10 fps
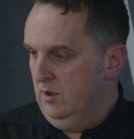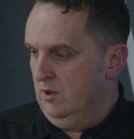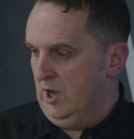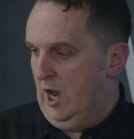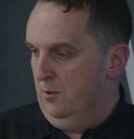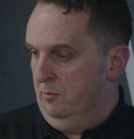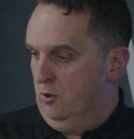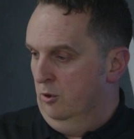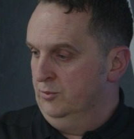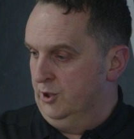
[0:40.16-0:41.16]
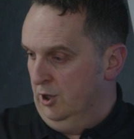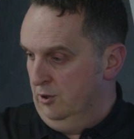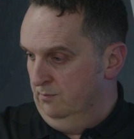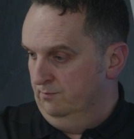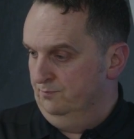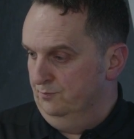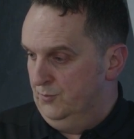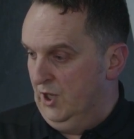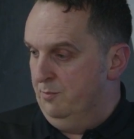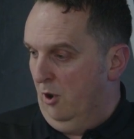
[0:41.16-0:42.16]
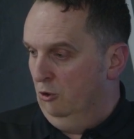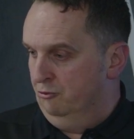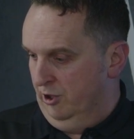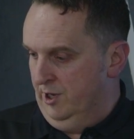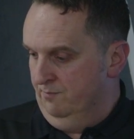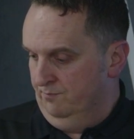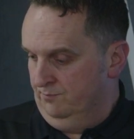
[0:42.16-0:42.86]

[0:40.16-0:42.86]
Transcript: So when we come to deep hole drilling,